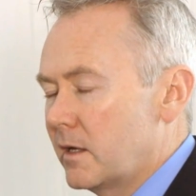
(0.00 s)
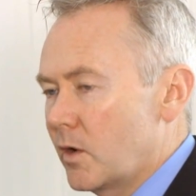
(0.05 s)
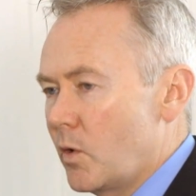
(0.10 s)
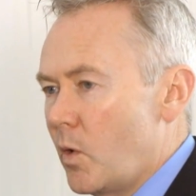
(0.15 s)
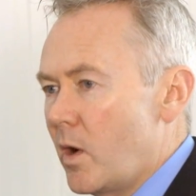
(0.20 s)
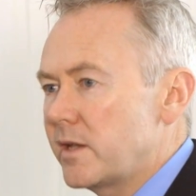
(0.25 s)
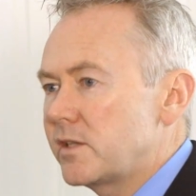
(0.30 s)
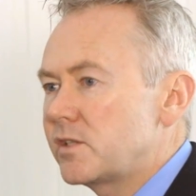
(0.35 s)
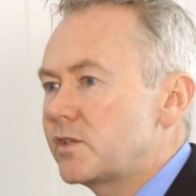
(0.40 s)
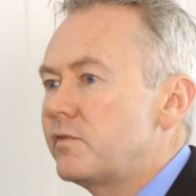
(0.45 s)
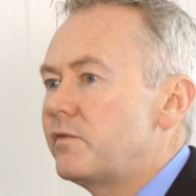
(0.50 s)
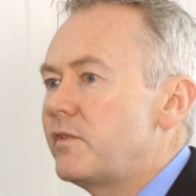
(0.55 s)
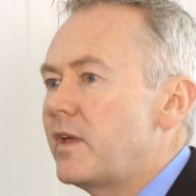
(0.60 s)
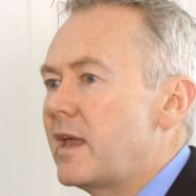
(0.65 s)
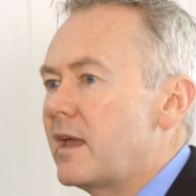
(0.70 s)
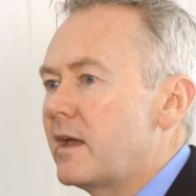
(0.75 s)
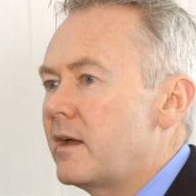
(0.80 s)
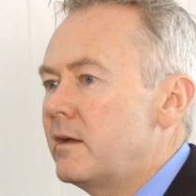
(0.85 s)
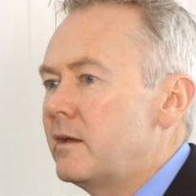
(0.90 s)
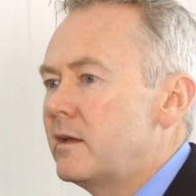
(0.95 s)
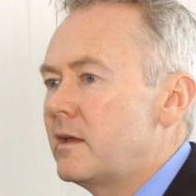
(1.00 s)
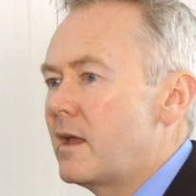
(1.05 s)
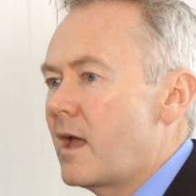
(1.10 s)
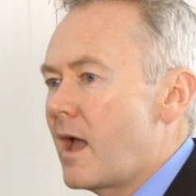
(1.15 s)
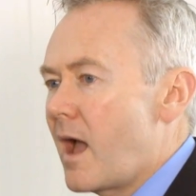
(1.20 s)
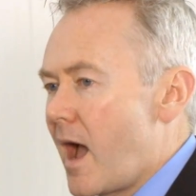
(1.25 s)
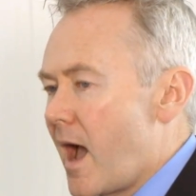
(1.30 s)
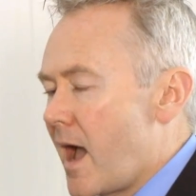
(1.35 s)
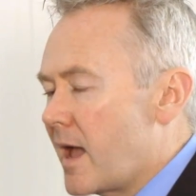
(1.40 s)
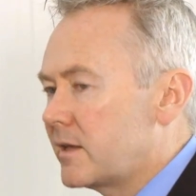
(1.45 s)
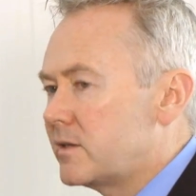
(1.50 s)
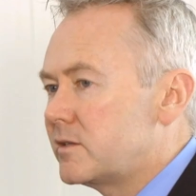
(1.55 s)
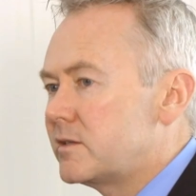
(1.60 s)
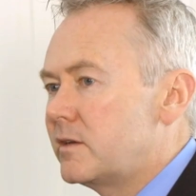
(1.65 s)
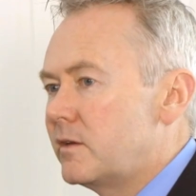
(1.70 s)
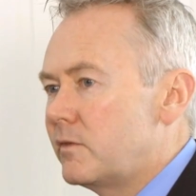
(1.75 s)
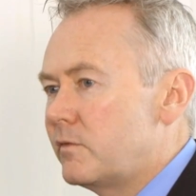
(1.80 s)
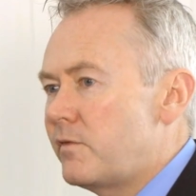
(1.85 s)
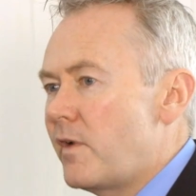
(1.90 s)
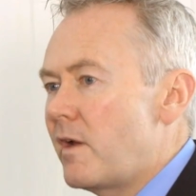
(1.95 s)
quite severe and
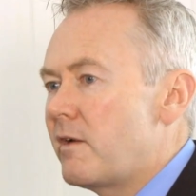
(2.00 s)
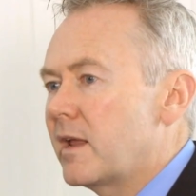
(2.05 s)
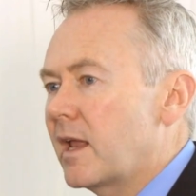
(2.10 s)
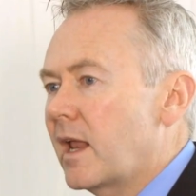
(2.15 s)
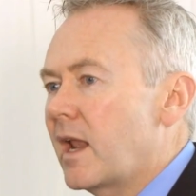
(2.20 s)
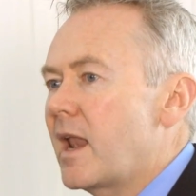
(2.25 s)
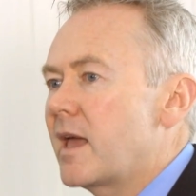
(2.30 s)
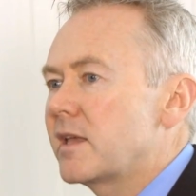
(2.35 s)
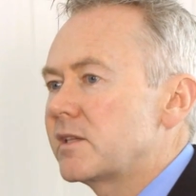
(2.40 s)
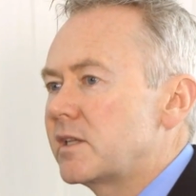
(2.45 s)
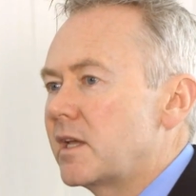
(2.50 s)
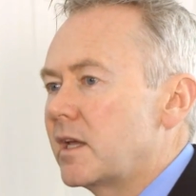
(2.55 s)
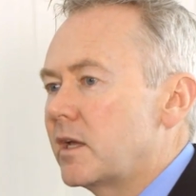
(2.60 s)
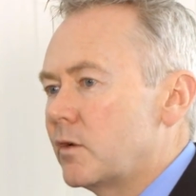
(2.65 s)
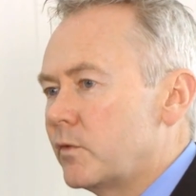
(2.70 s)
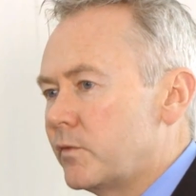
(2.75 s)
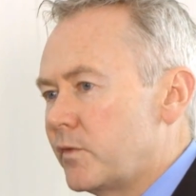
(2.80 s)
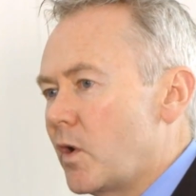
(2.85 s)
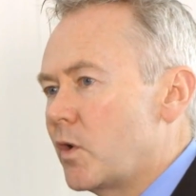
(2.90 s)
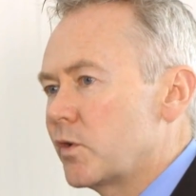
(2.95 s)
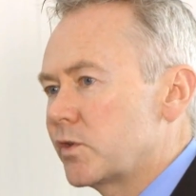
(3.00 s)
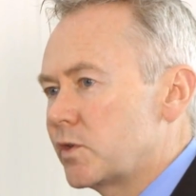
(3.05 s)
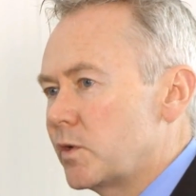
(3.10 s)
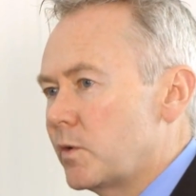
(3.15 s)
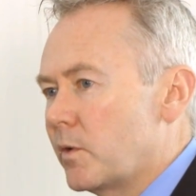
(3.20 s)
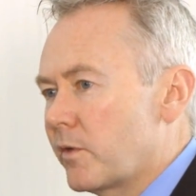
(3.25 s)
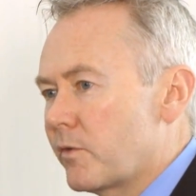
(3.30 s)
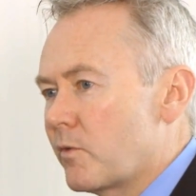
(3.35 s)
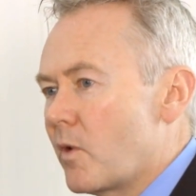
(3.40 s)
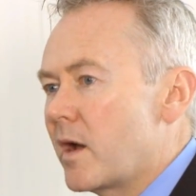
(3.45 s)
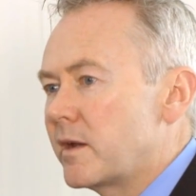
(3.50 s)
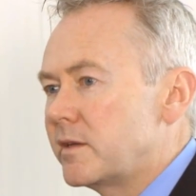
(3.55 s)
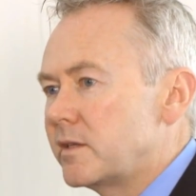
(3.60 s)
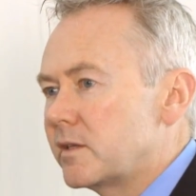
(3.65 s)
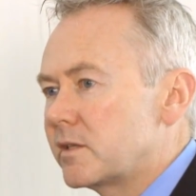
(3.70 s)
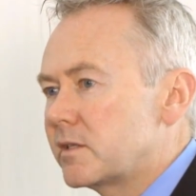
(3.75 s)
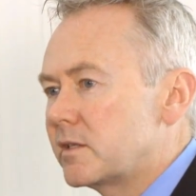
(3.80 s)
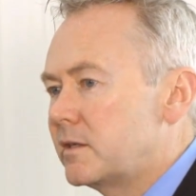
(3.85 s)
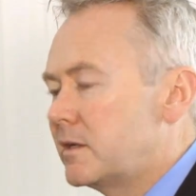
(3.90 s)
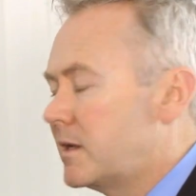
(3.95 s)
very classic of
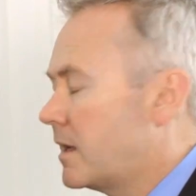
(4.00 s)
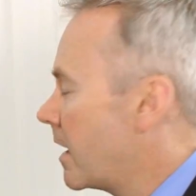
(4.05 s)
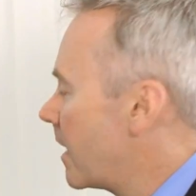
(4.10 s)
osteoarthritis.